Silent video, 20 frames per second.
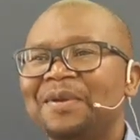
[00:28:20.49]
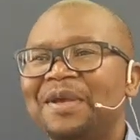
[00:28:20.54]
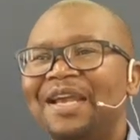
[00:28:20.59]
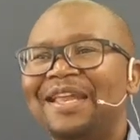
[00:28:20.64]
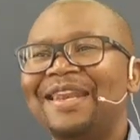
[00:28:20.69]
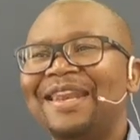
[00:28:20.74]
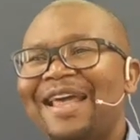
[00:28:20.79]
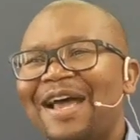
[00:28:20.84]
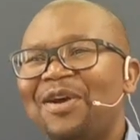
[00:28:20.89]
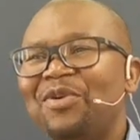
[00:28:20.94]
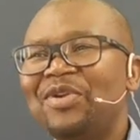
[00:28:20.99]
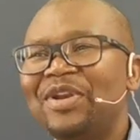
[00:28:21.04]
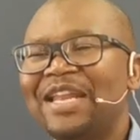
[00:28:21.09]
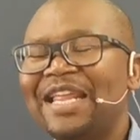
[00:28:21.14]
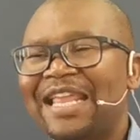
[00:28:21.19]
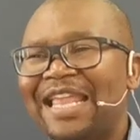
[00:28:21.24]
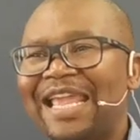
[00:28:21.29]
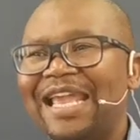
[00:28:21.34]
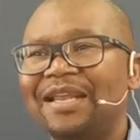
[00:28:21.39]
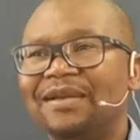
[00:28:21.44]
And now and
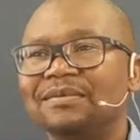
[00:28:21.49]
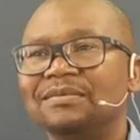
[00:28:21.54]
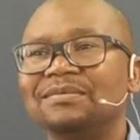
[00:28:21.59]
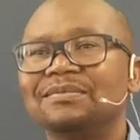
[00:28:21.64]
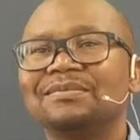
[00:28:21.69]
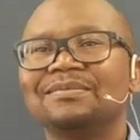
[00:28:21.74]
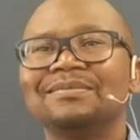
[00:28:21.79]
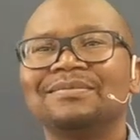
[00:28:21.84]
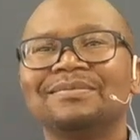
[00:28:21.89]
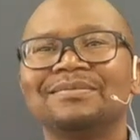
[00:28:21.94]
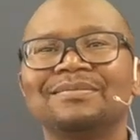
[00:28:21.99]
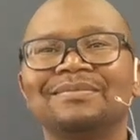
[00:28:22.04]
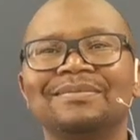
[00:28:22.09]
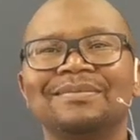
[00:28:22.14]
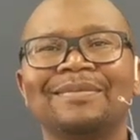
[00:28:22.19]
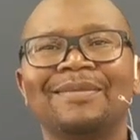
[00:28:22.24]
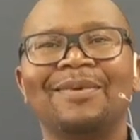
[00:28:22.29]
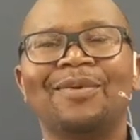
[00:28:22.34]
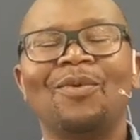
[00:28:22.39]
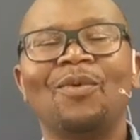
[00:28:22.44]
again,
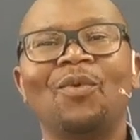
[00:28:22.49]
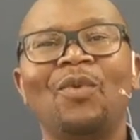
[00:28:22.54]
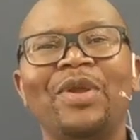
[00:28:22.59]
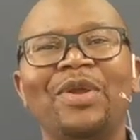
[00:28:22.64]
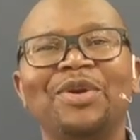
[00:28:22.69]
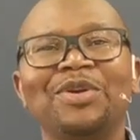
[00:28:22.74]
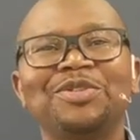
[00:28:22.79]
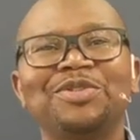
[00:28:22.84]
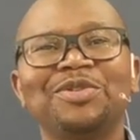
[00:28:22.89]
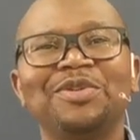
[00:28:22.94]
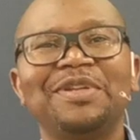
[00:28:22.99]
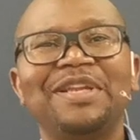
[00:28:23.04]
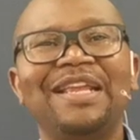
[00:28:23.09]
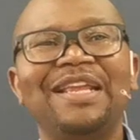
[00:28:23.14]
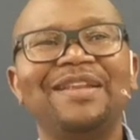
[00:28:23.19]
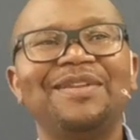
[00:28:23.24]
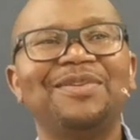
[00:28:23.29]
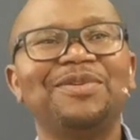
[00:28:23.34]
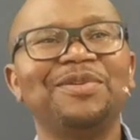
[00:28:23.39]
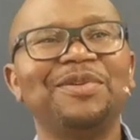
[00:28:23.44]
we also
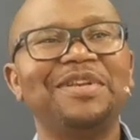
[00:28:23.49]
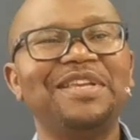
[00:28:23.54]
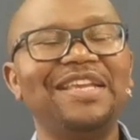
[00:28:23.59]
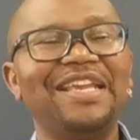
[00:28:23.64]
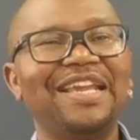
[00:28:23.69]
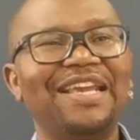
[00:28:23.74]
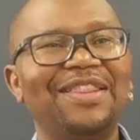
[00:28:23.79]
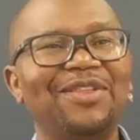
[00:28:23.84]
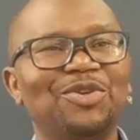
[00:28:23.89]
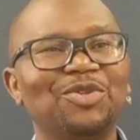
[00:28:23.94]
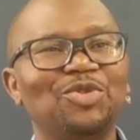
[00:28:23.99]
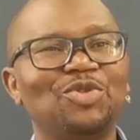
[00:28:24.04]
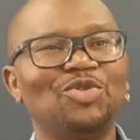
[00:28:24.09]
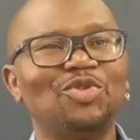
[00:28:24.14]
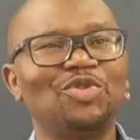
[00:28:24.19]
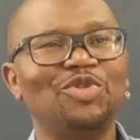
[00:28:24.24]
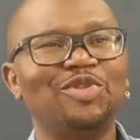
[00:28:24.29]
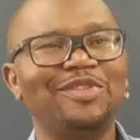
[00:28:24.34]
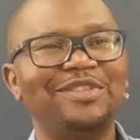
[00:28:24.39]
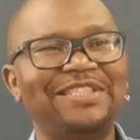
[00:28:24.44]
need to hear
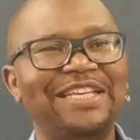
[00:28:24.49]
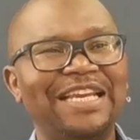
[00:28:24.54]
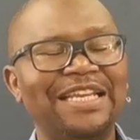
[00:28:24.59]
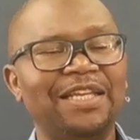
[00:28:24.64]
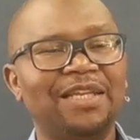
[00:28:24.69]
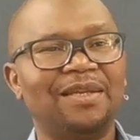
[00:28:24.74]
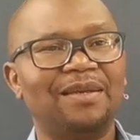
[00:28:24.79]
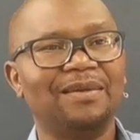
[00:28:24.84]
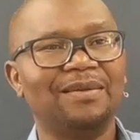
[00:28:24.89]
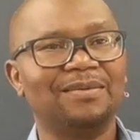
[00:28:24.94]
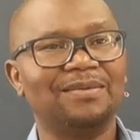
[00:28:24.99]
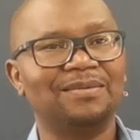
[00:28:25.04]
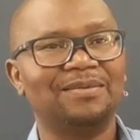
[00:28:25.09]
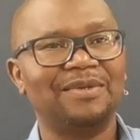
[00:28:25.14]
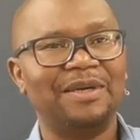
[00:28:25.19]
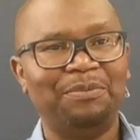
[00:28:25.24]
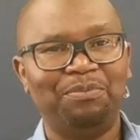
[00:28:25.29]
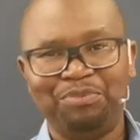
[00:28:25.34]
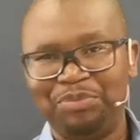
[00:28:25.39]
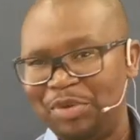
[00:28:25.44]
those gentle
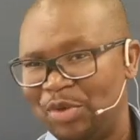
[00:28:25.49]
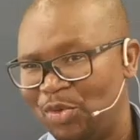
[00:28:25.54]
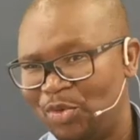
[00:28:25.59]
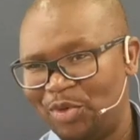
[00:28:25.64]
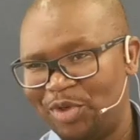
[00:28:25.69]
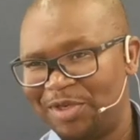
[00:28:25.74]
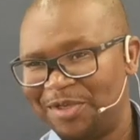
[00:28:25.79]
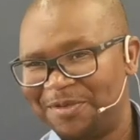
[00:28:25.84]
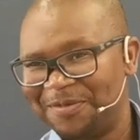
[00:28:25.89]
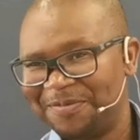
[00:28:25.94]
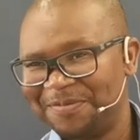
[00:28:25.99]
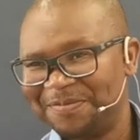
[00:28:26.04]
rebuke.